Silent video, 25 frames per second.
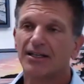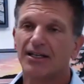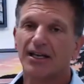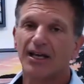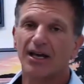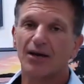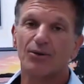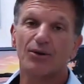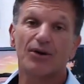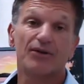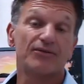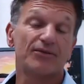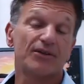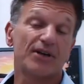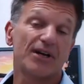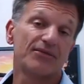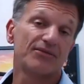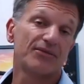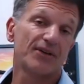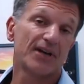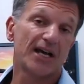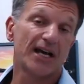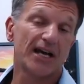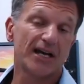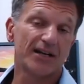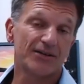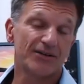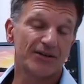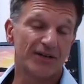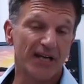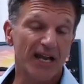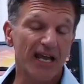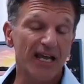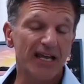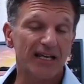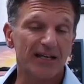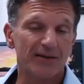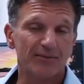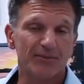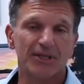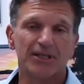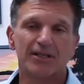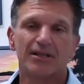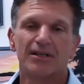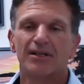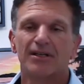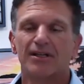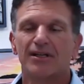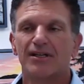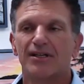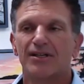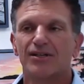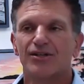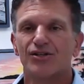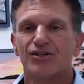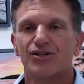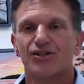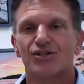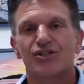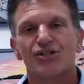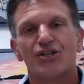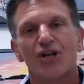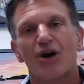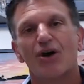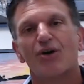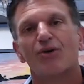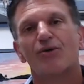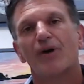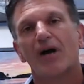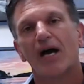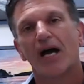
However, I forgot her name. So